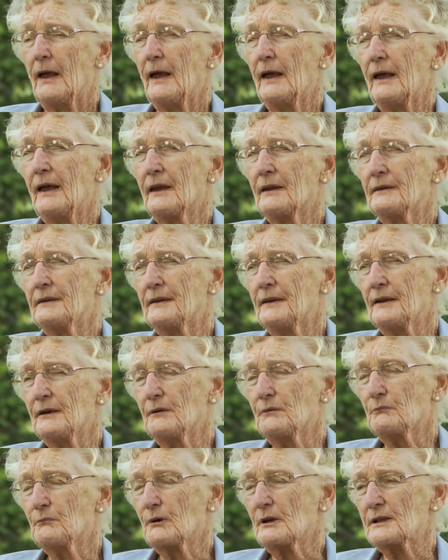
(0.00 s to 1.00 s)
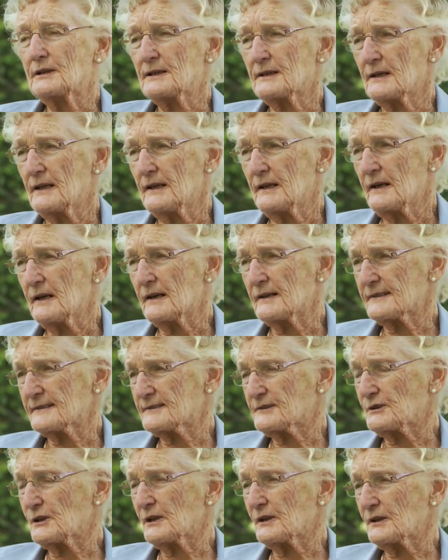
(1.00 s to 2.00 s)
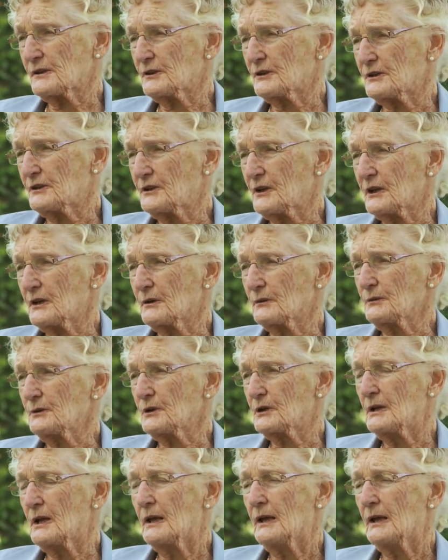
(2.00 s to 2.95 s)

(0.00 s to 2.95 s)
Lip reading: And one day I started out